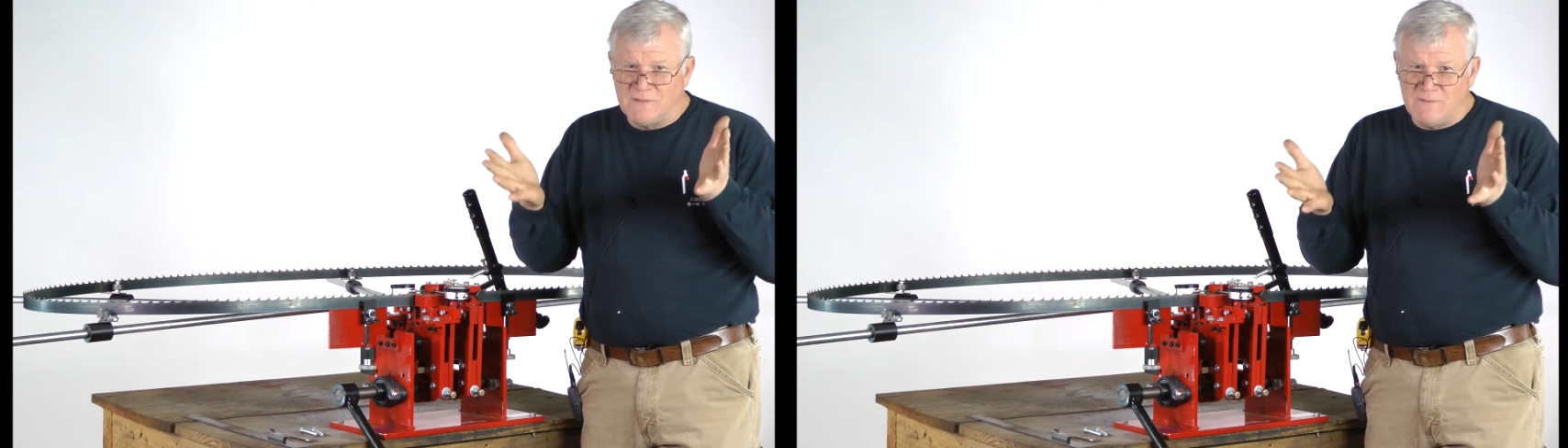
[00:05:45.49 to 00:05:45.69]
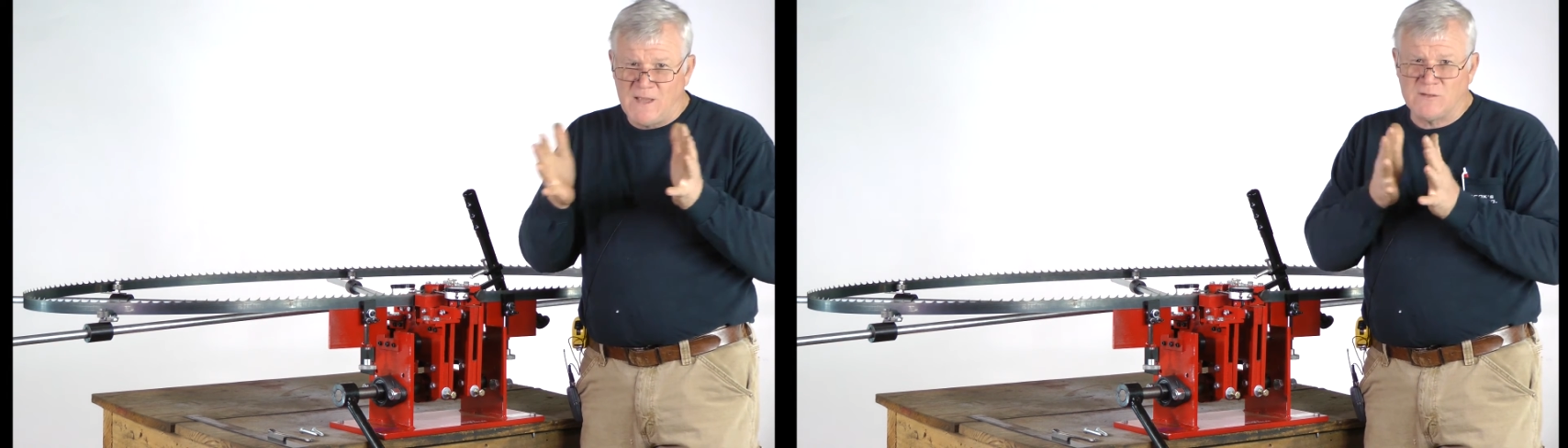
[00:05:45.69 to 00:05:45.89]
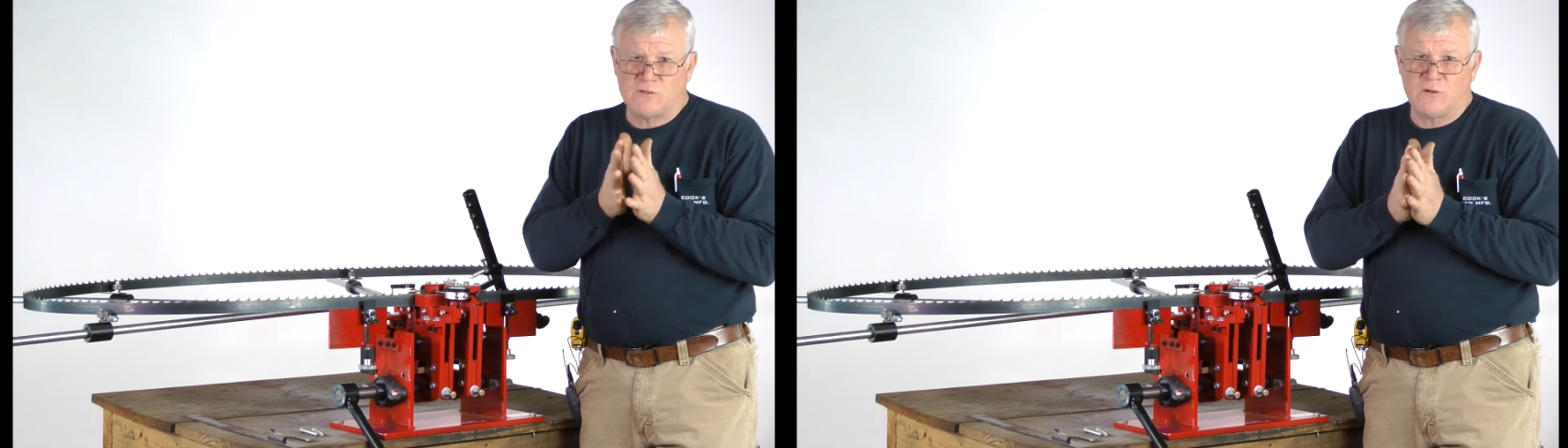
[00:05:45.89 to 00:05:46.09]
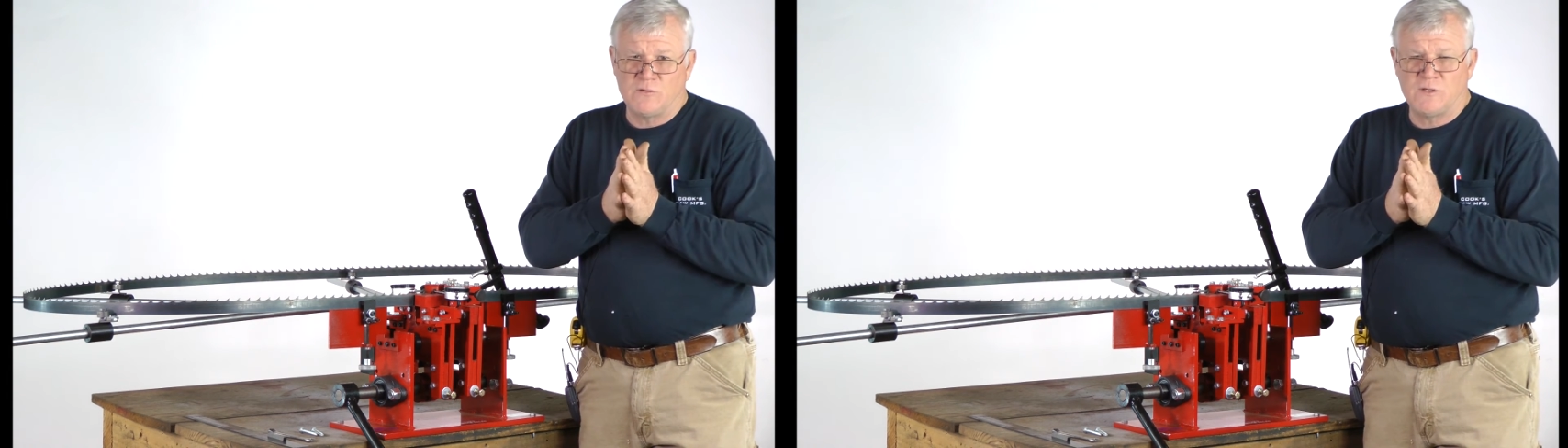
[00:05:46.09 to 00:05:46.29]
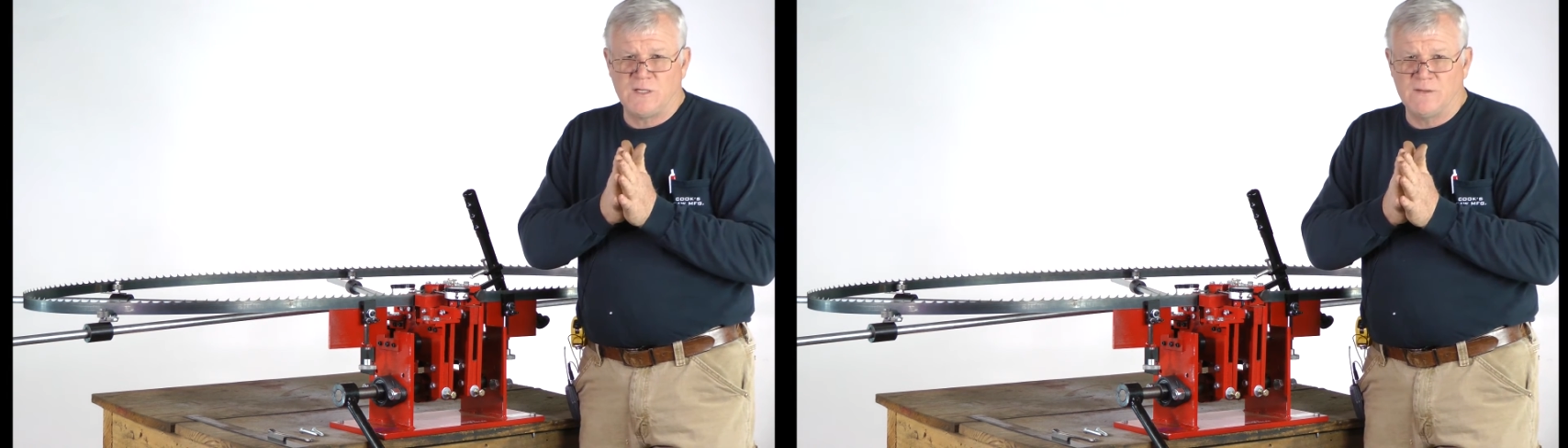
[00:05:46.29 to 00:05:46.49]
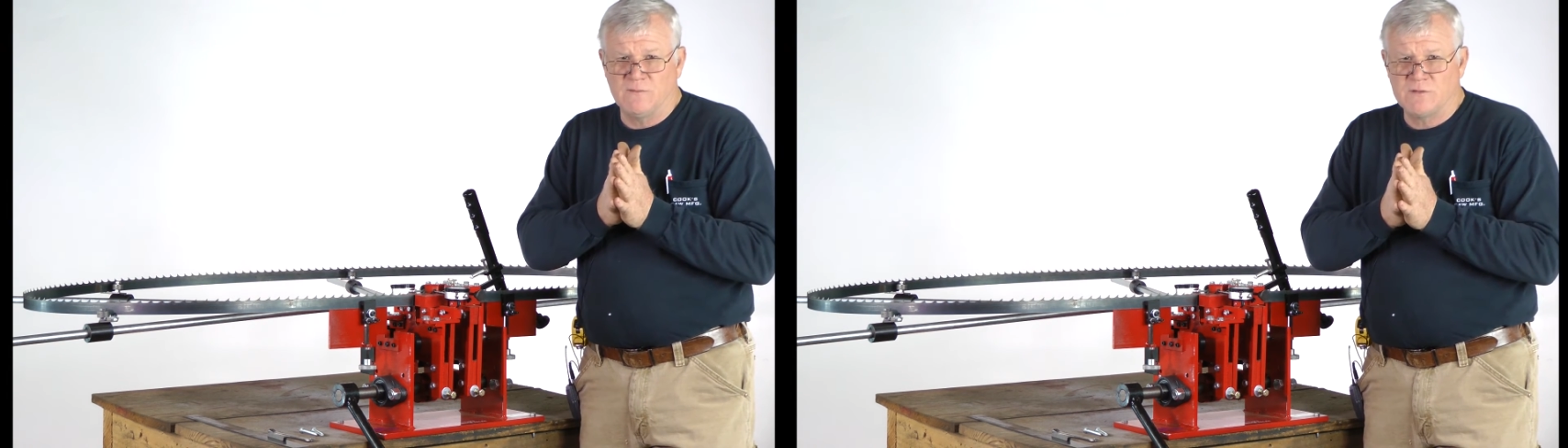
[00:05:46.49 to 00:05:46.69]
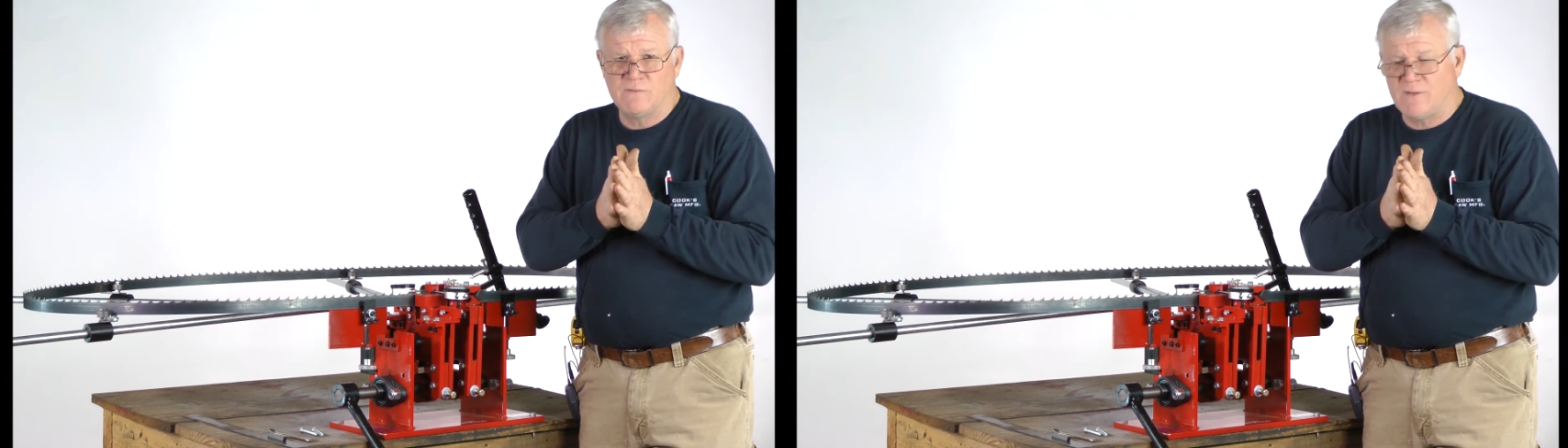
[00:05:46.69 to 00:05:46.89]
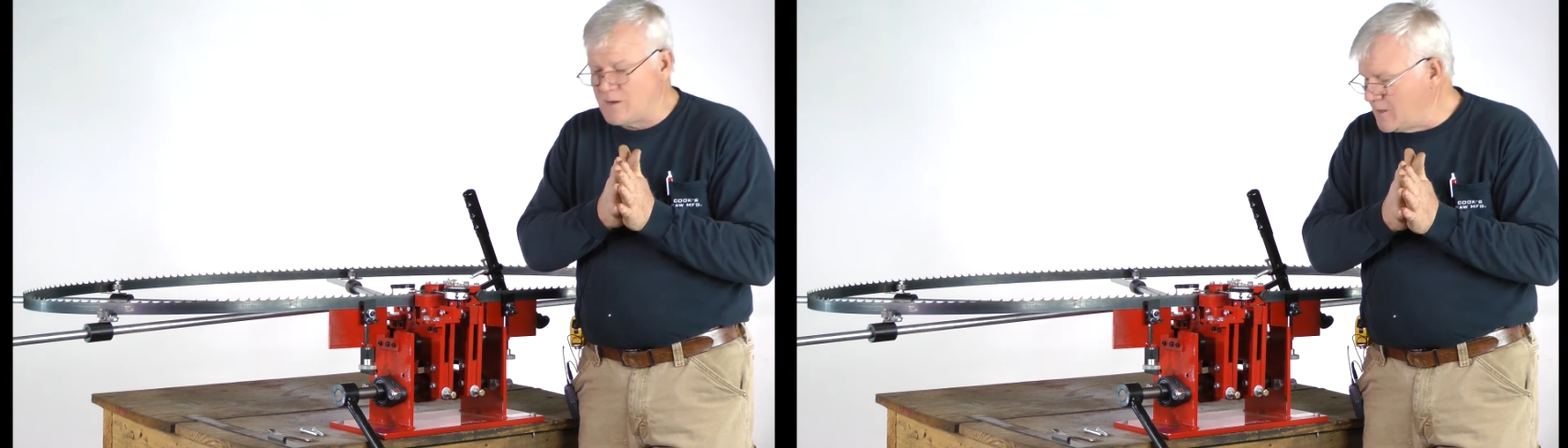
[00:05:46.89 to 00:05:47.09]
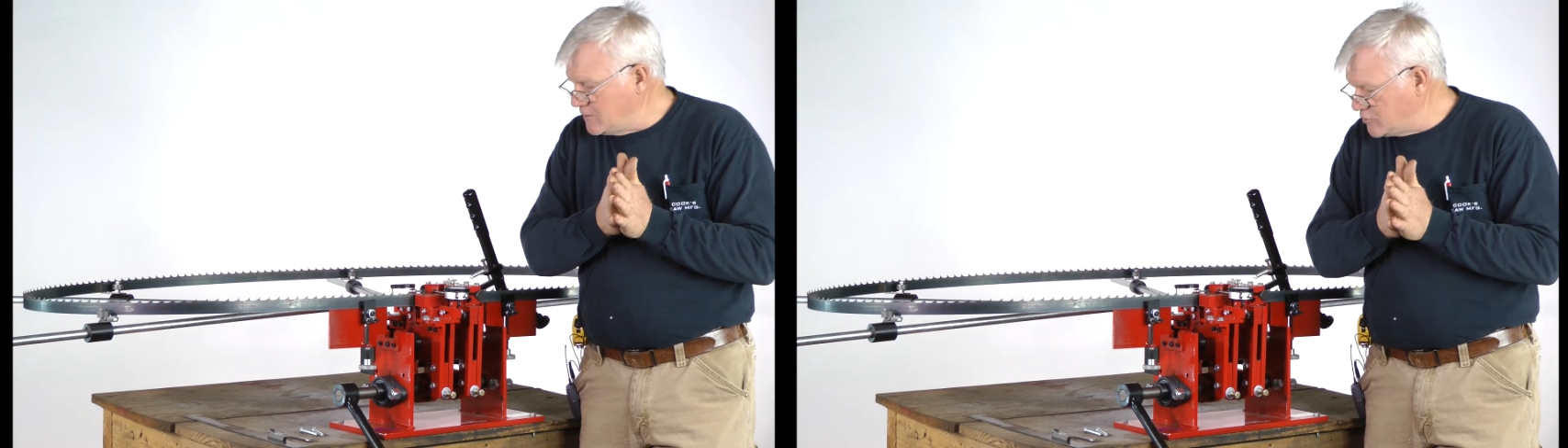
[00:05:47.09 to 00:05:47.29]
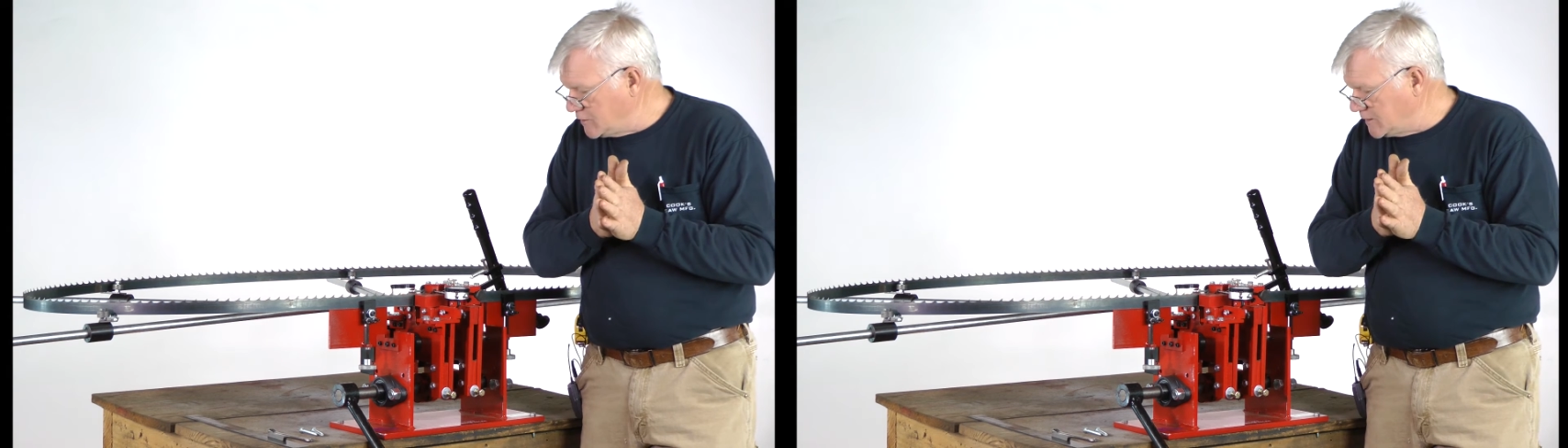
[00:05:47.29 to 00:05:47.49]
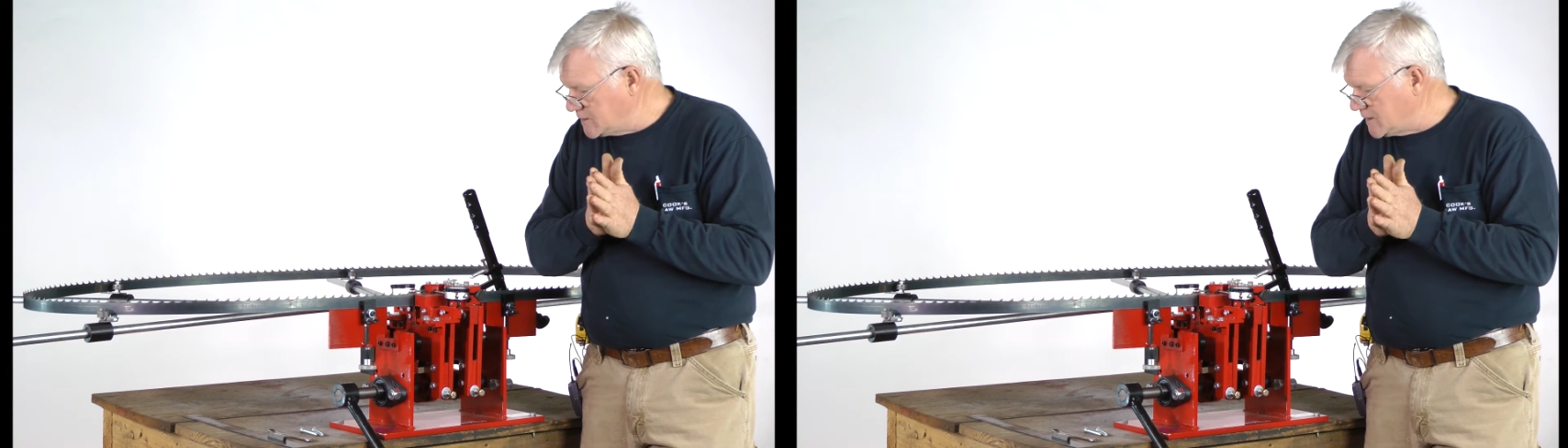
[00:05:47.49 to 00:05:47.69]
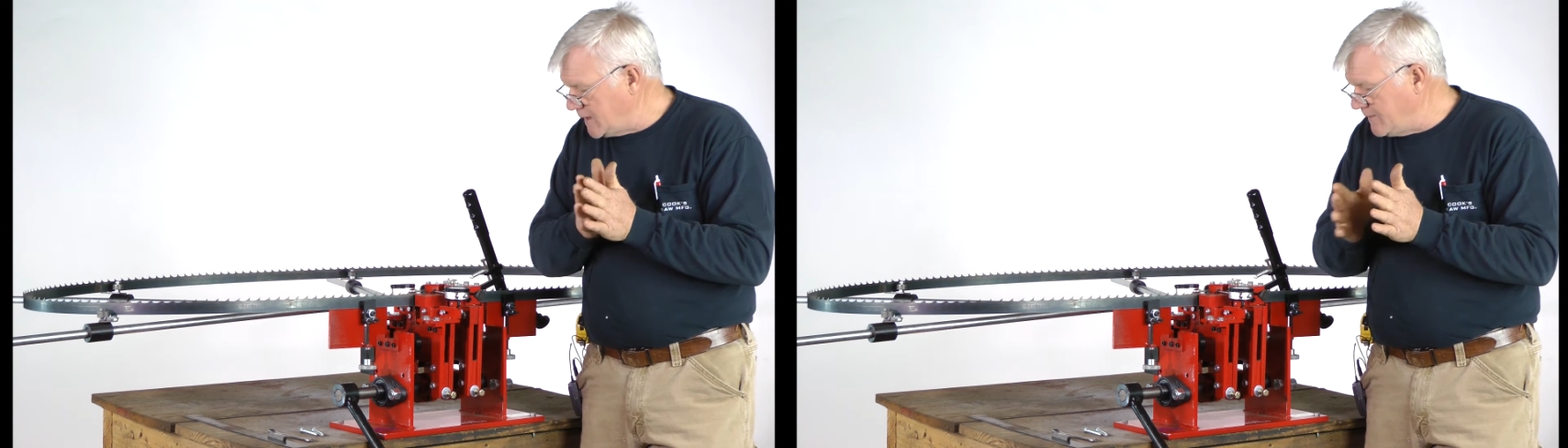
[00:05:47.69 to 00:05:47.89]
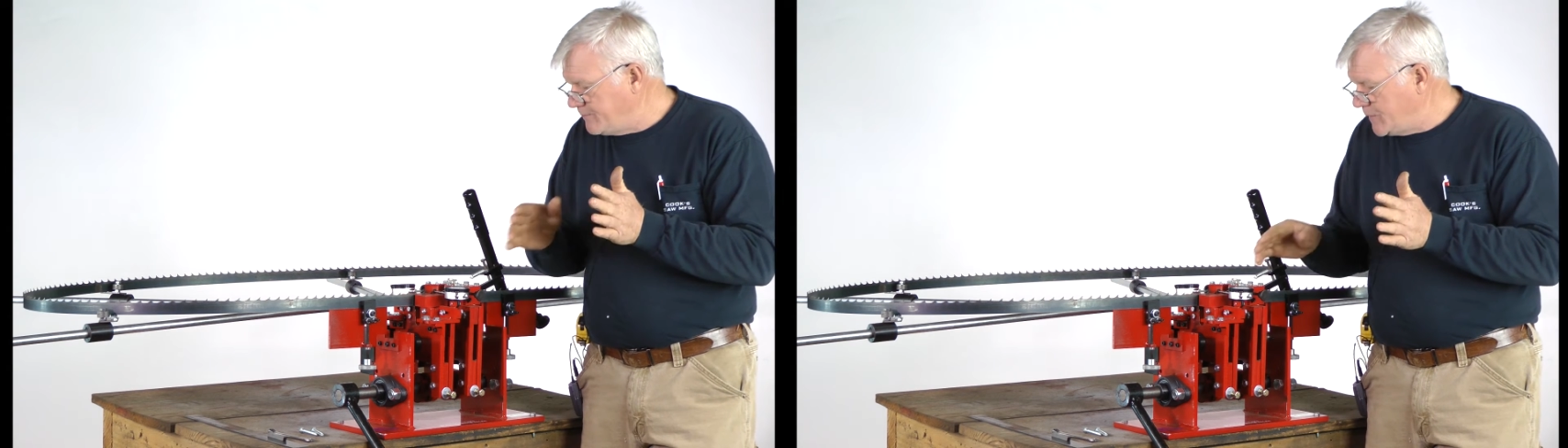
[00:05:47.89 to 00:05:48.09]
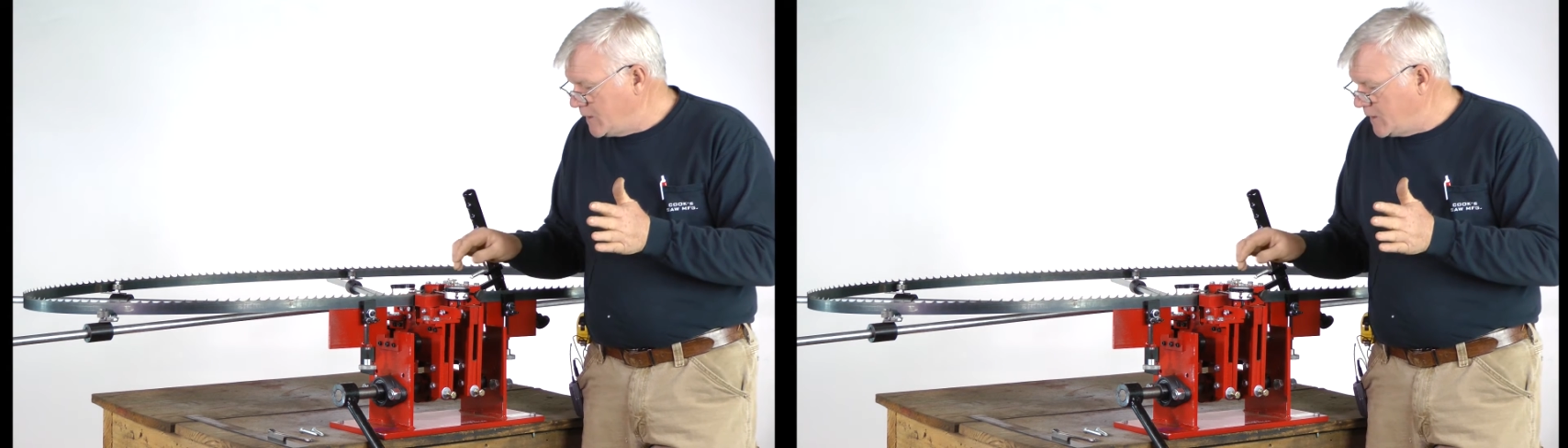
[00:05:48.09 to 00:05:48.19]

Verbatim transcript: then that starts to give us a variation in set.